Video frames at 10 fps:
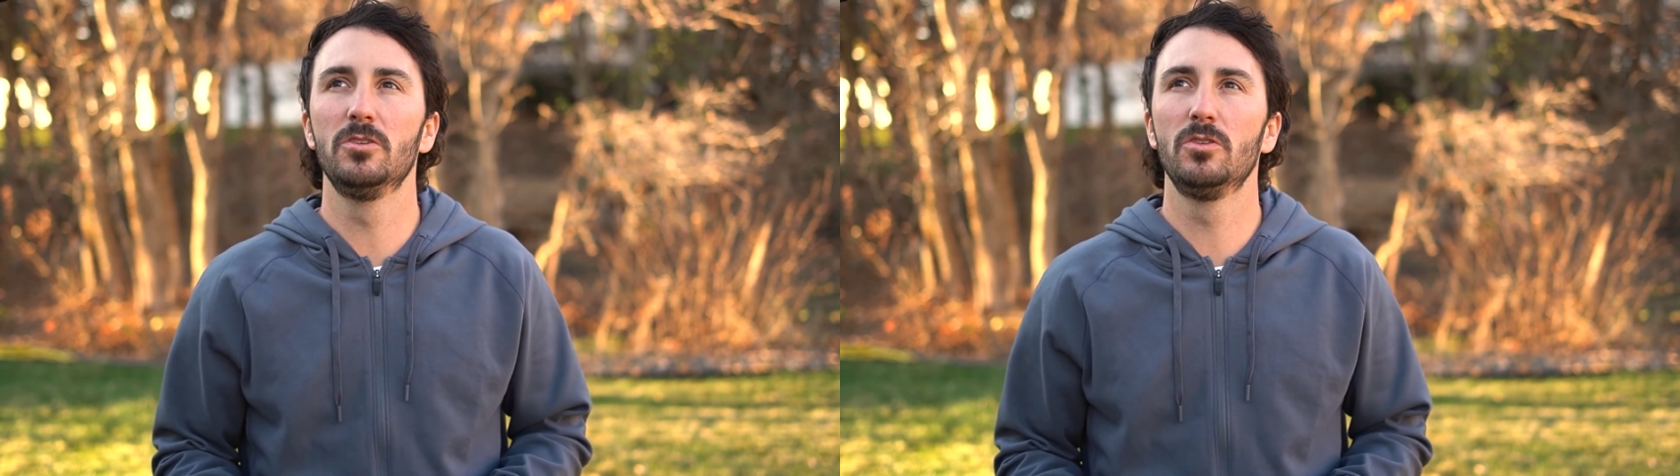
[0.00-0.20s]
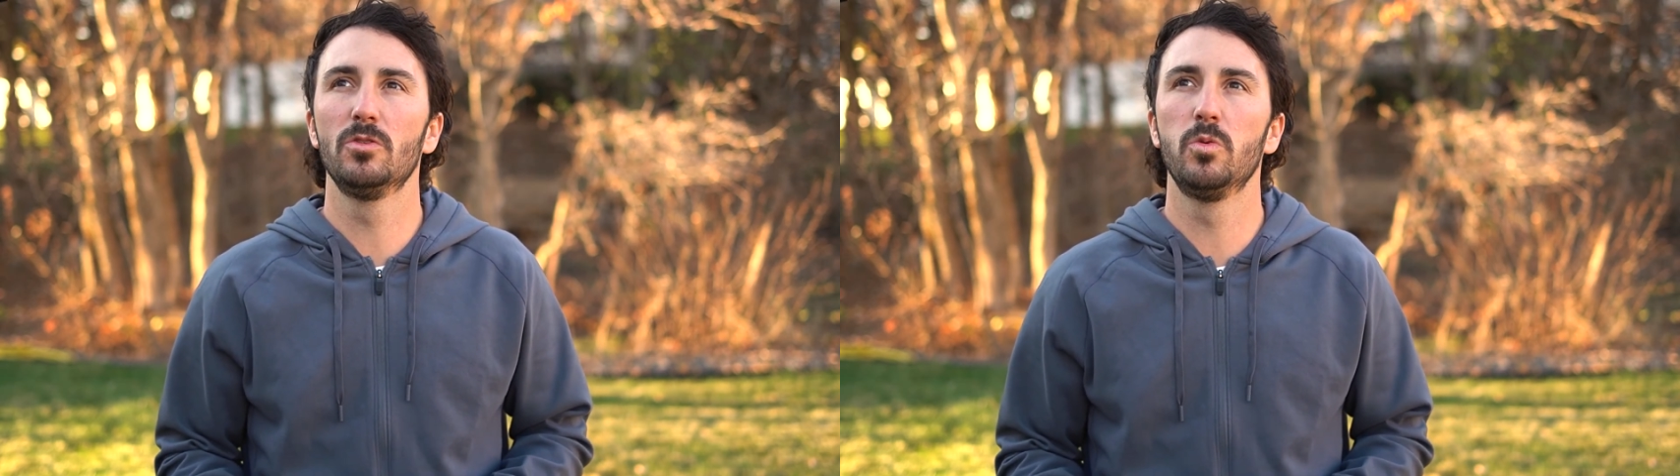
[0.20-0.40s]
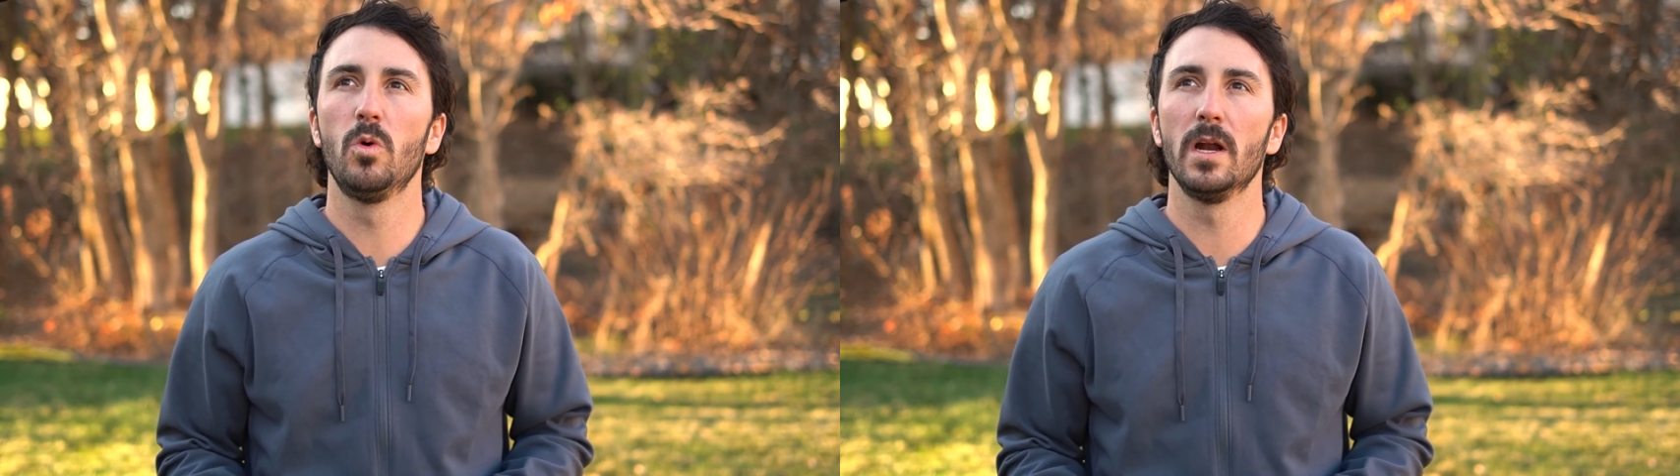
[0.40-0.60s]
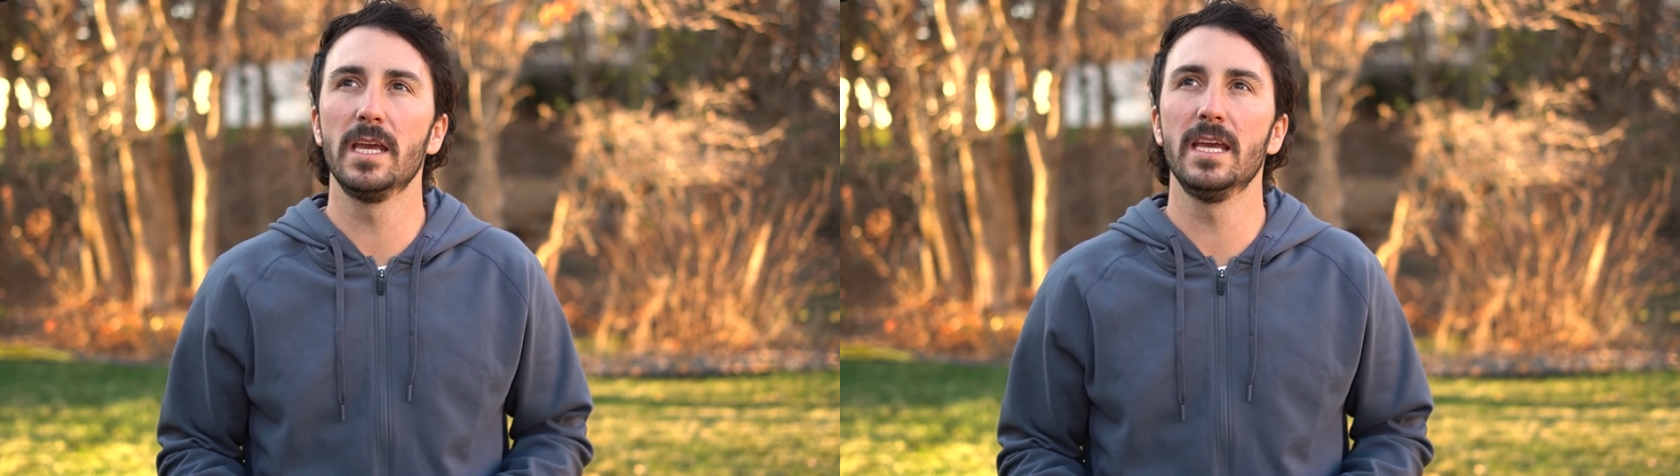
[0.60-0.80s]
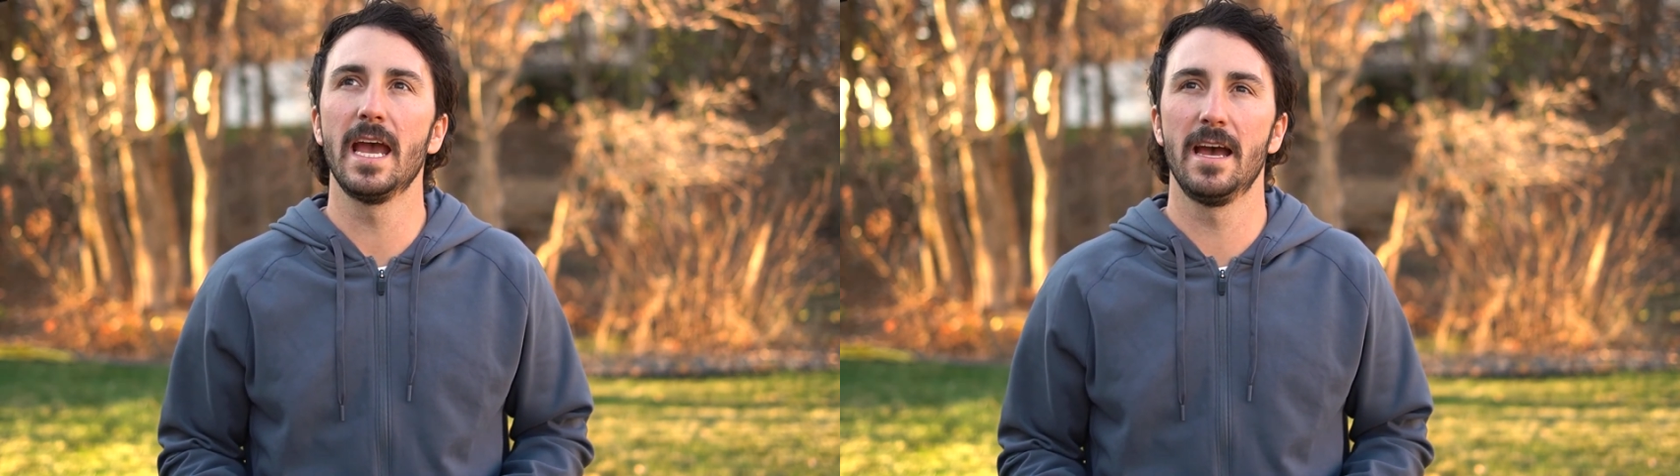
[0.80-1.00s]

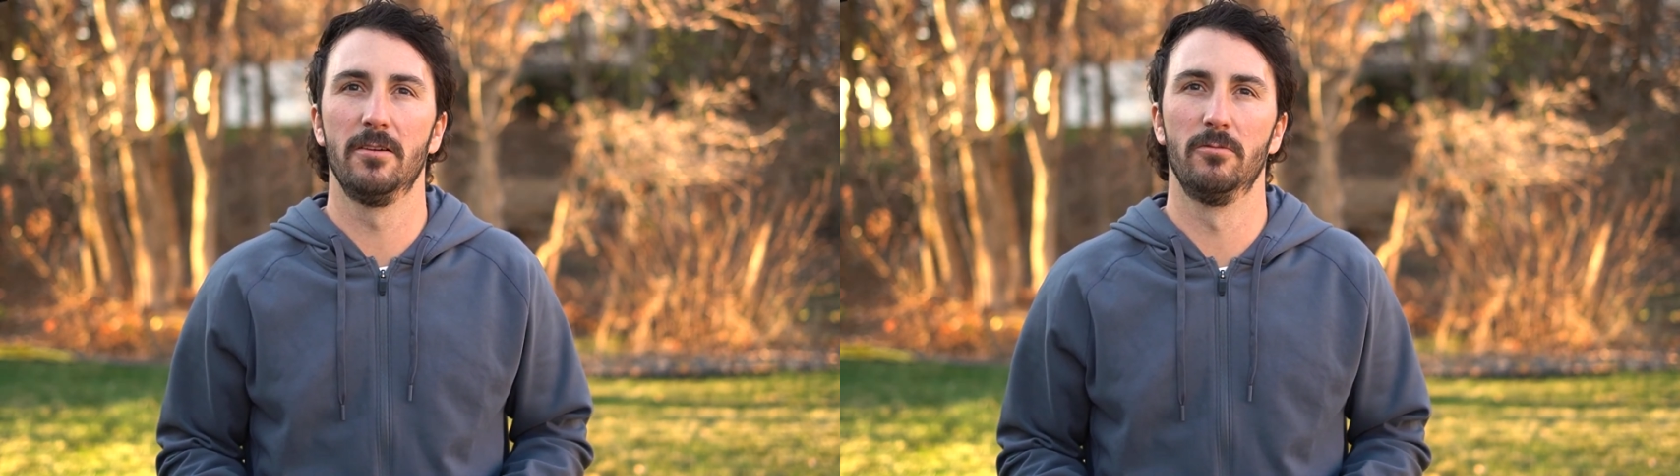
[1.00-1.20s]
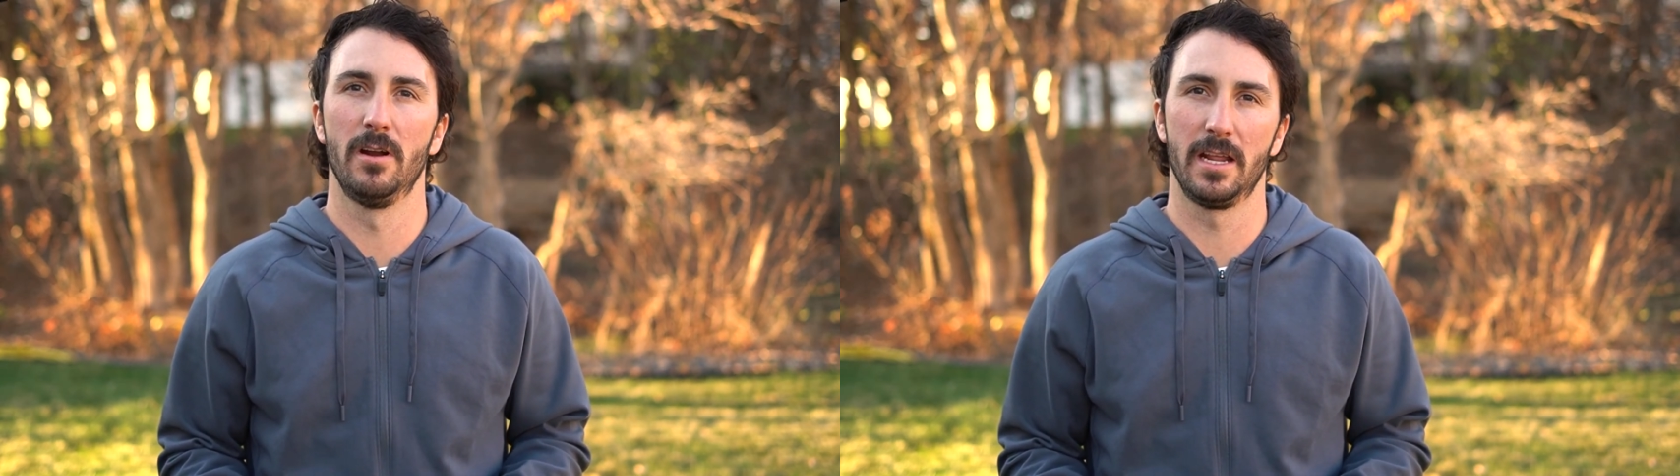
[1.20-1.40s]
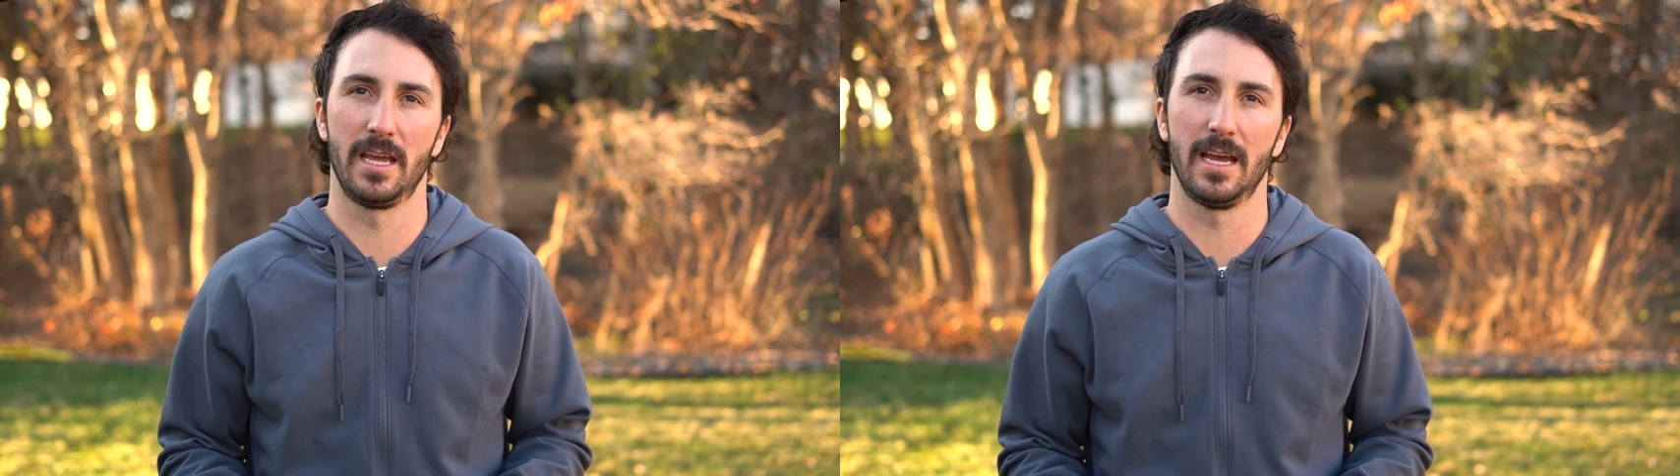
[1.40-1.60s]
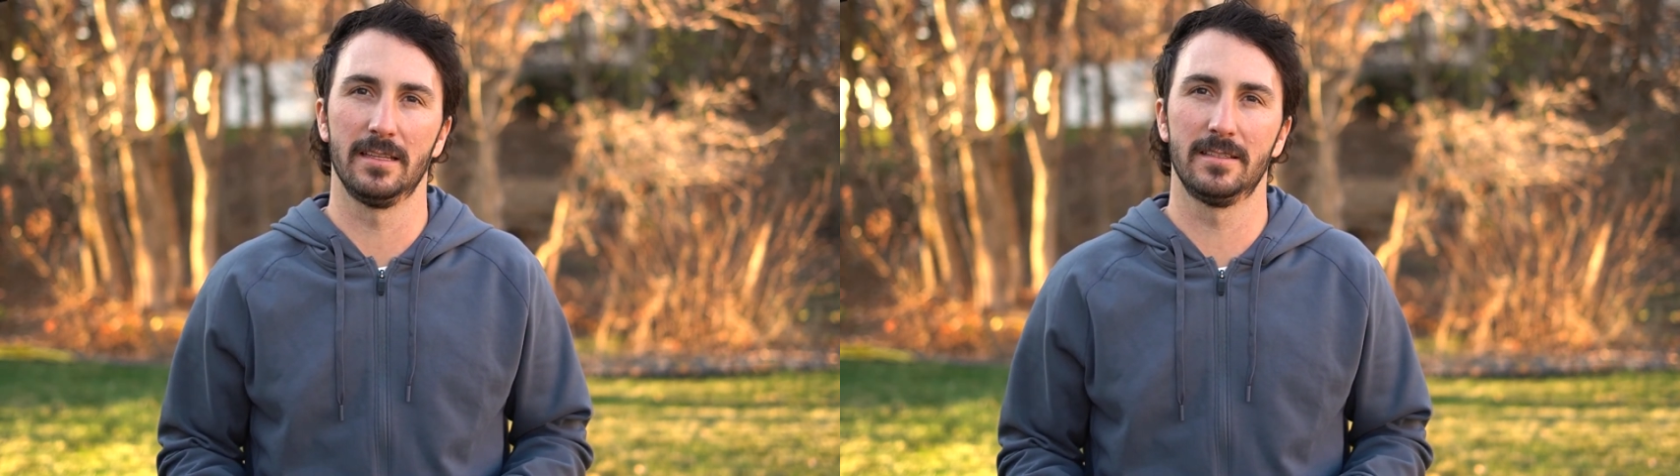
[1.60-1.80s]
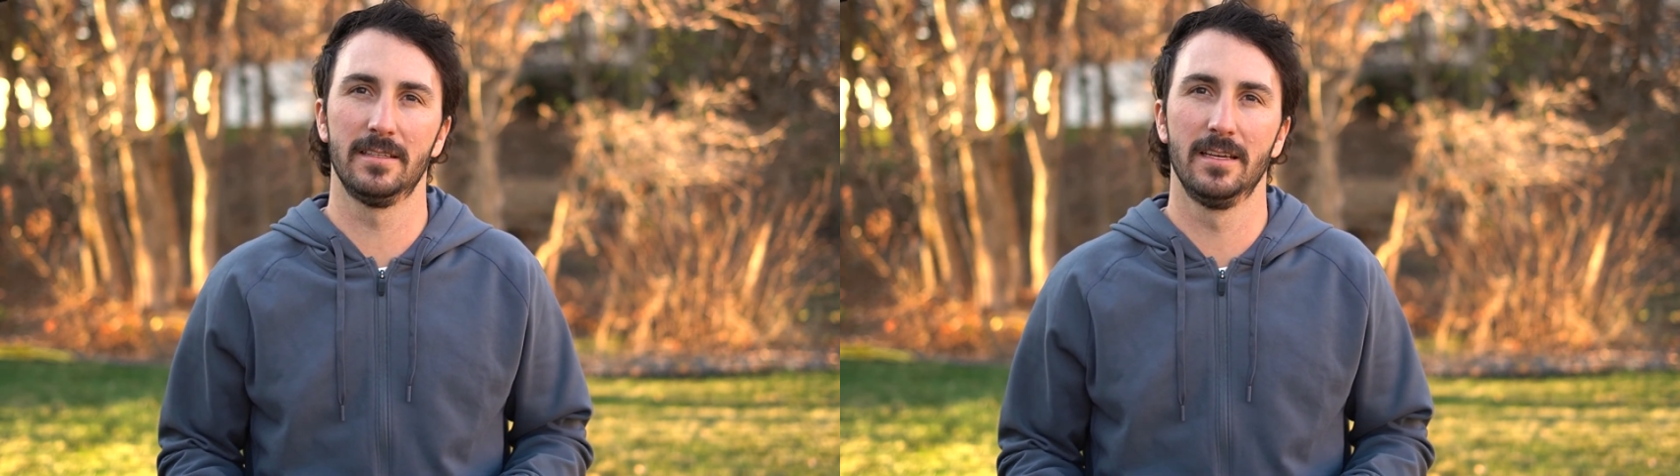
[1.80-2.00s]
20 running
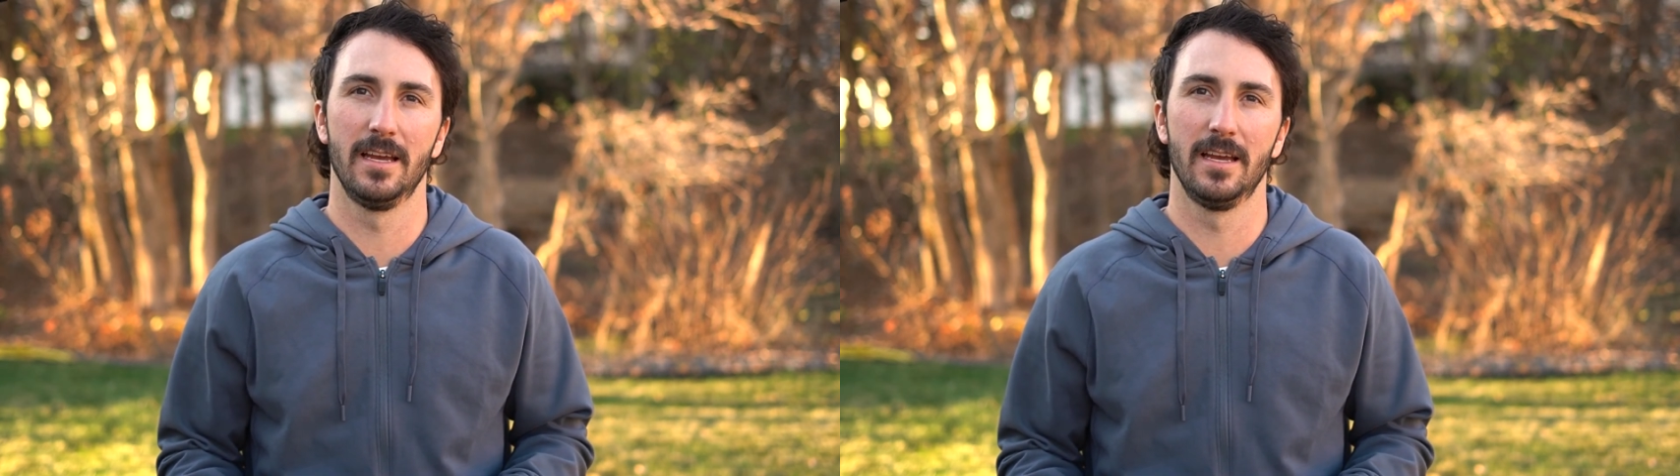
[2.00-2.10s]
hats,